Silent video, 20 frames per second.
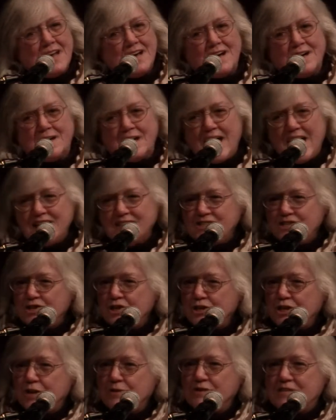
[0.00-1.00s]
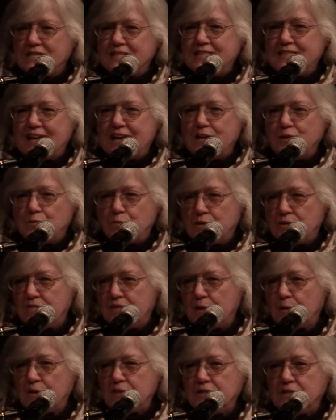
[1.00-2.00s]
uh, has to share the stage with a
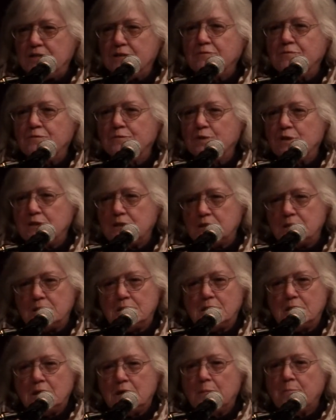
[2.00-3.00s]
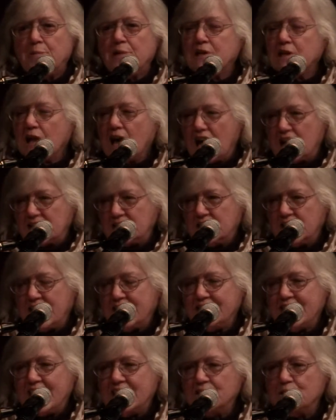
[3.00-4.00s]
very different plot,
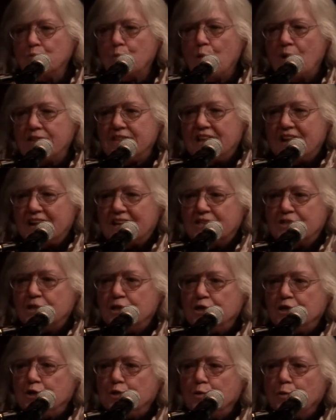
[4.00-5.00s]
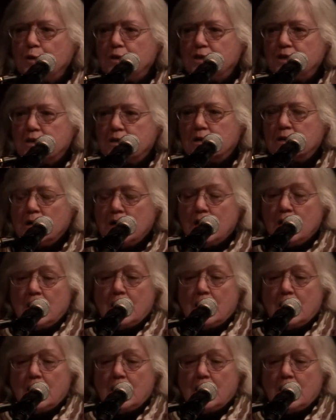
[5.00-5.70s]
and that is one that has to do with a,